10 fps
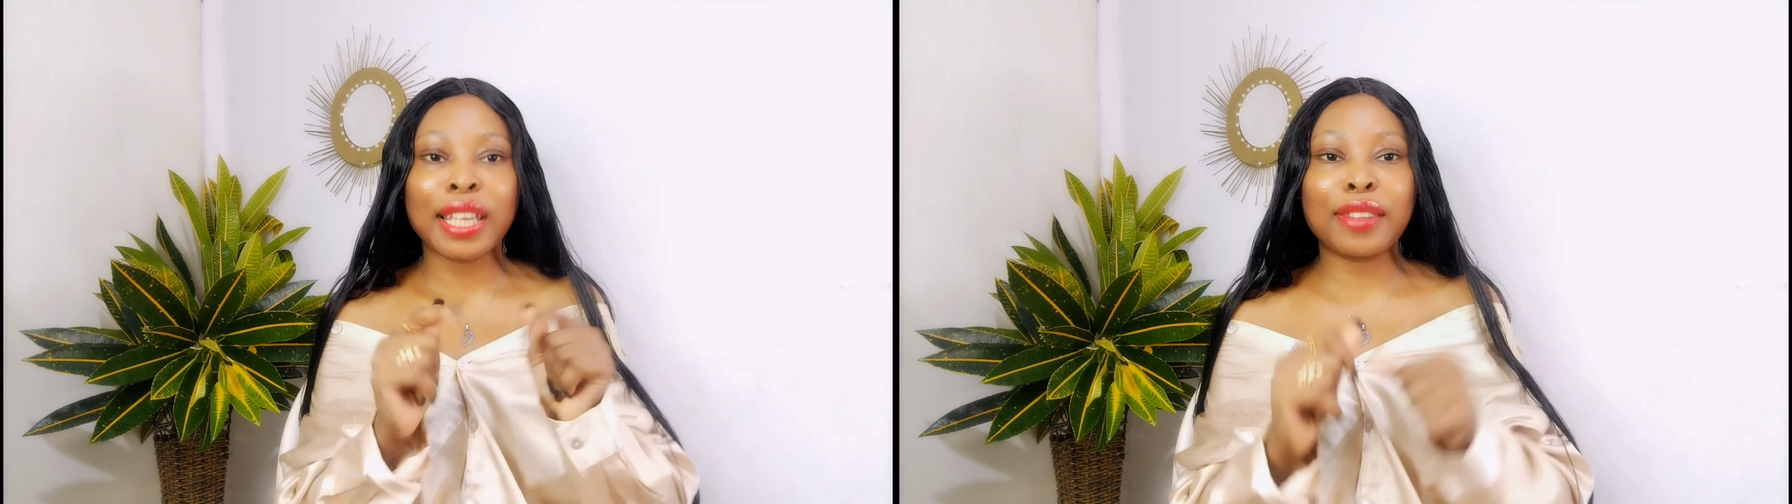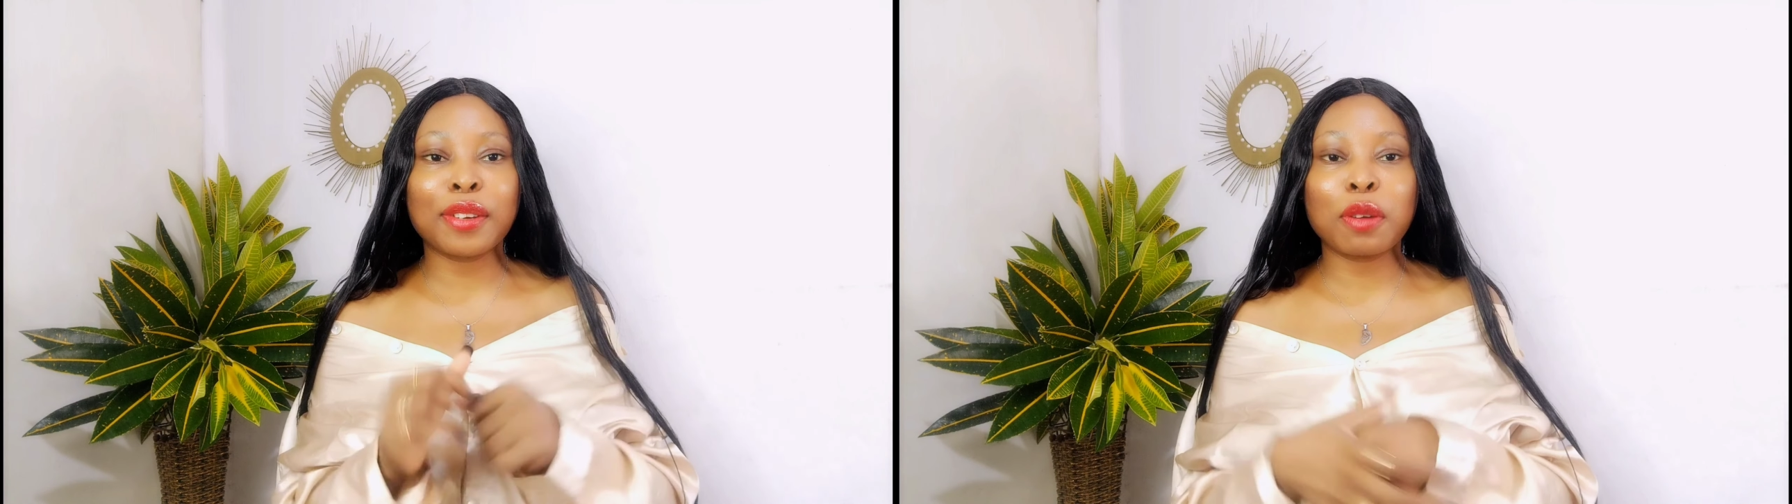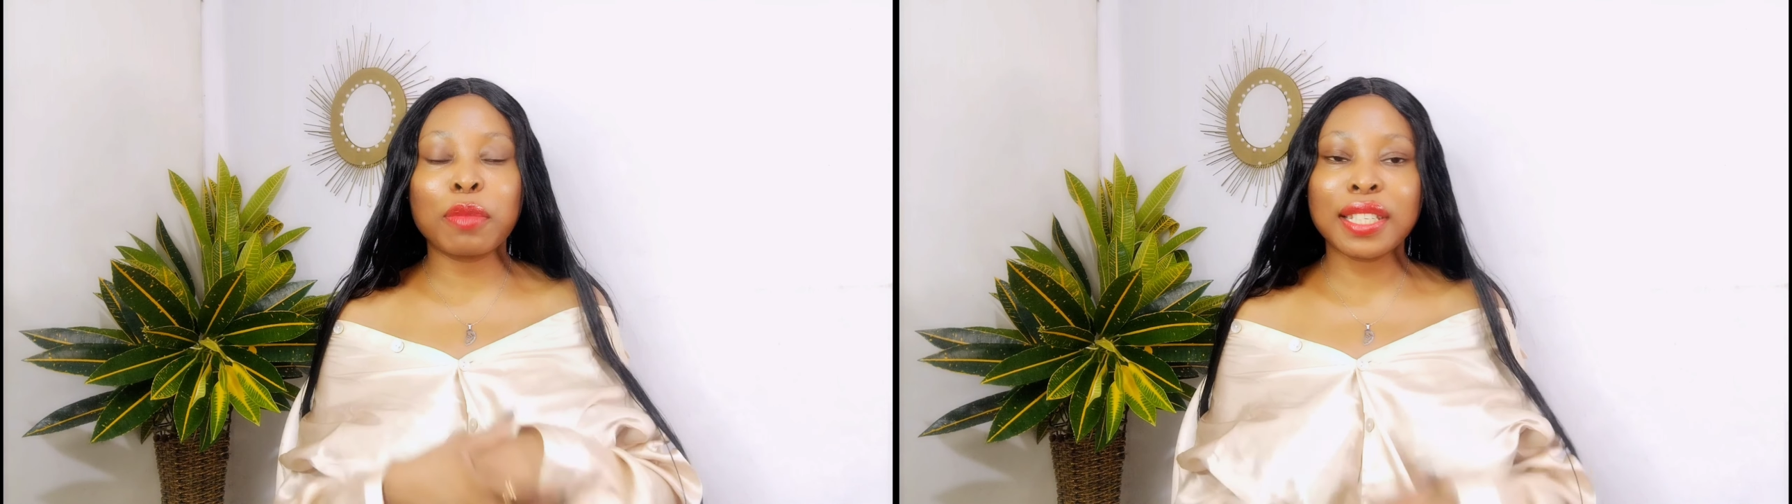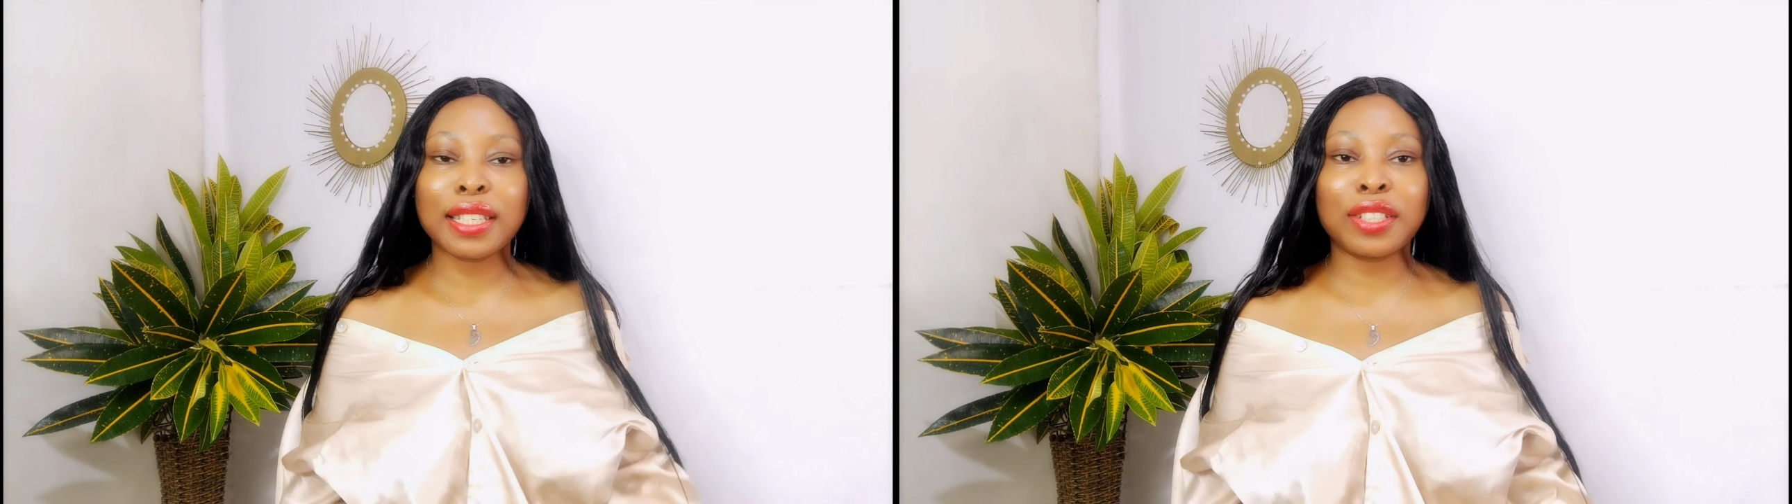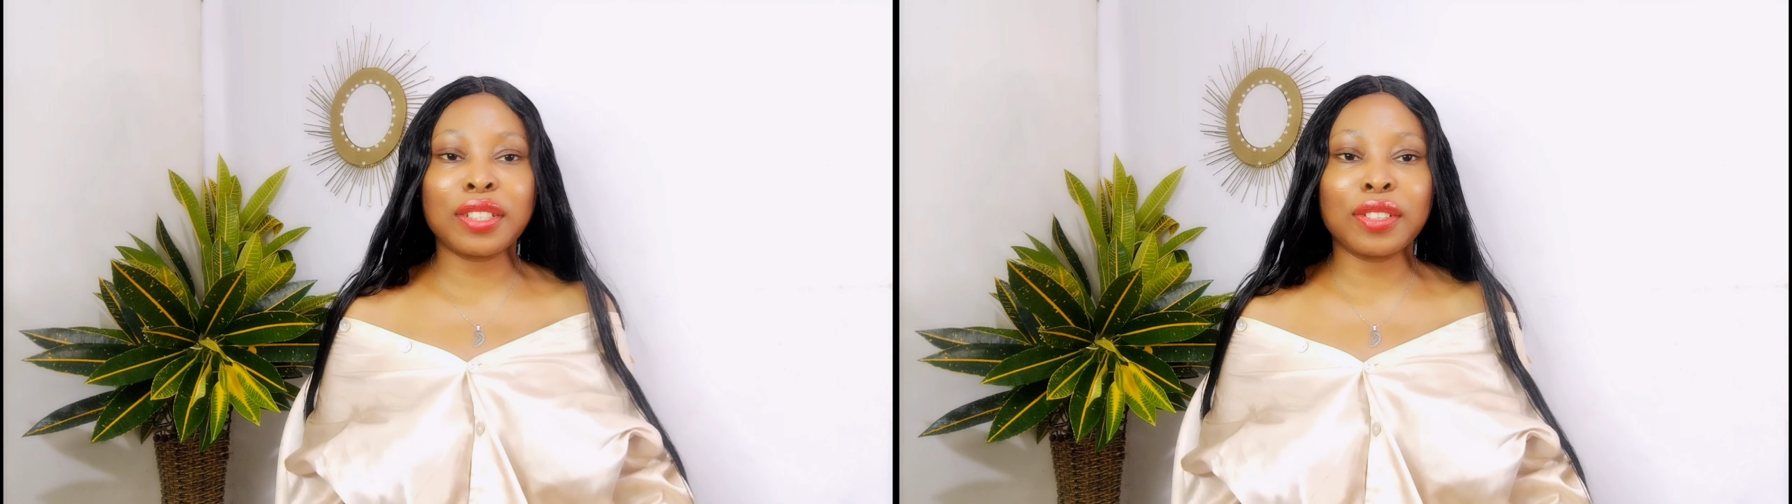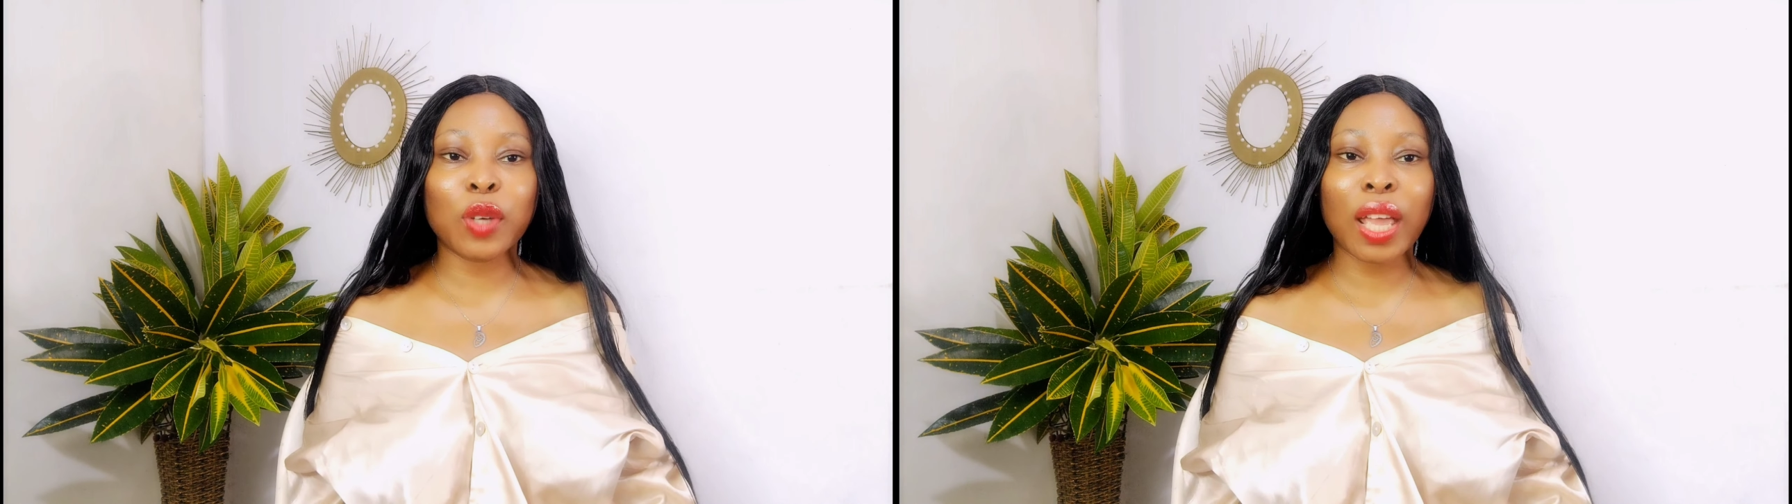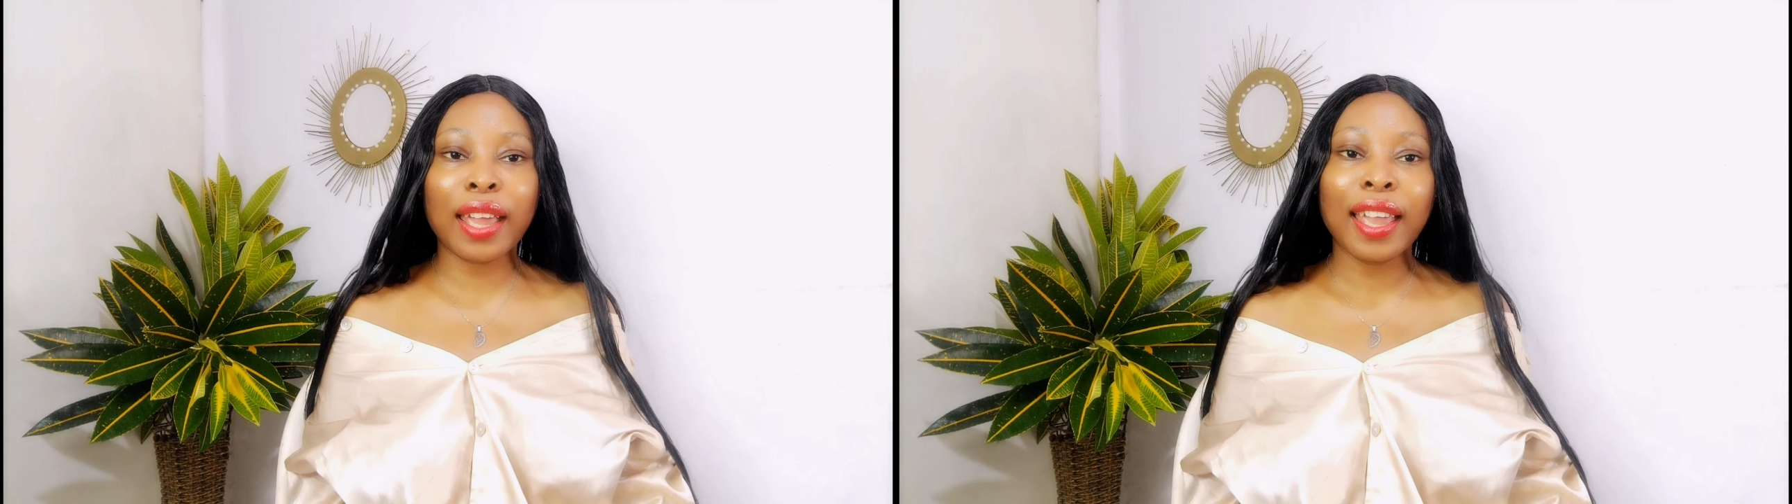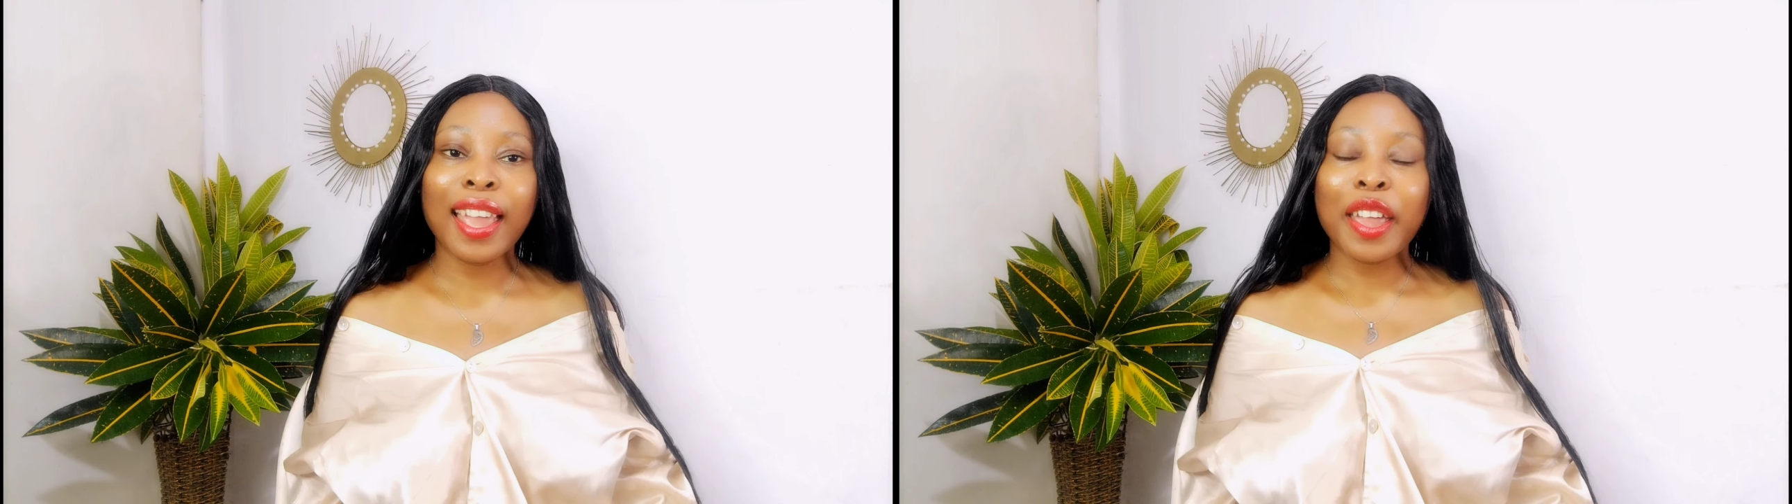in the comment section,
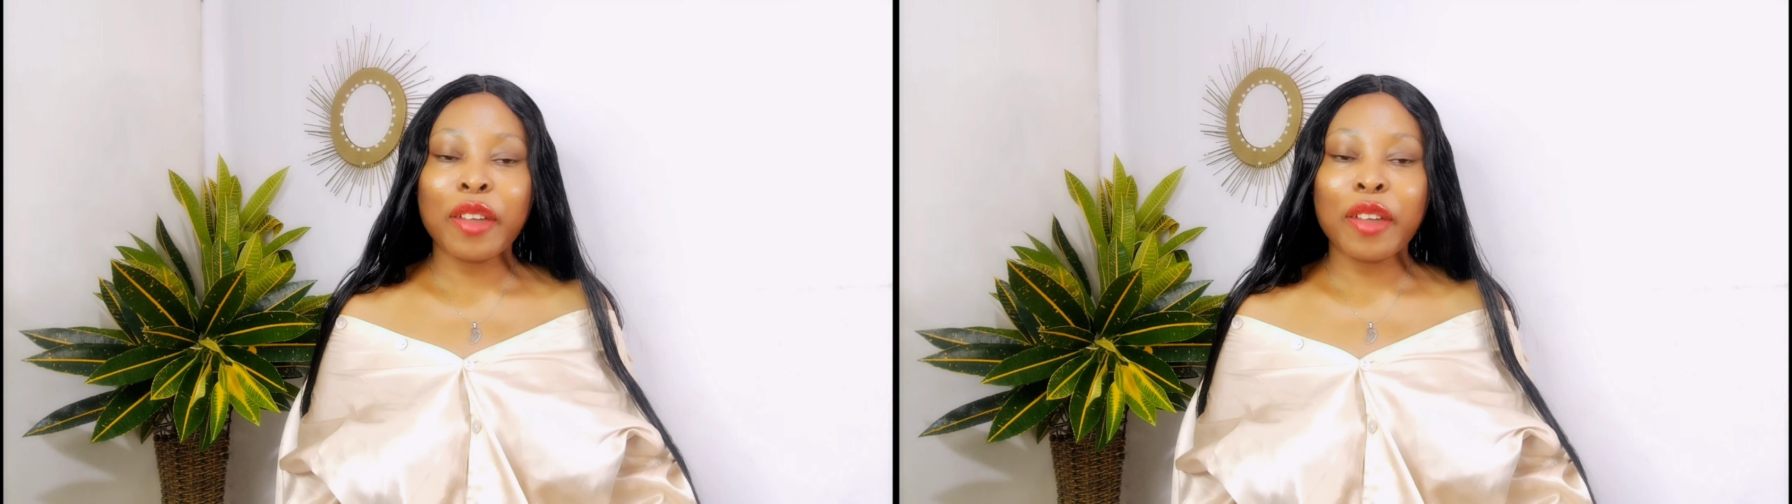okay?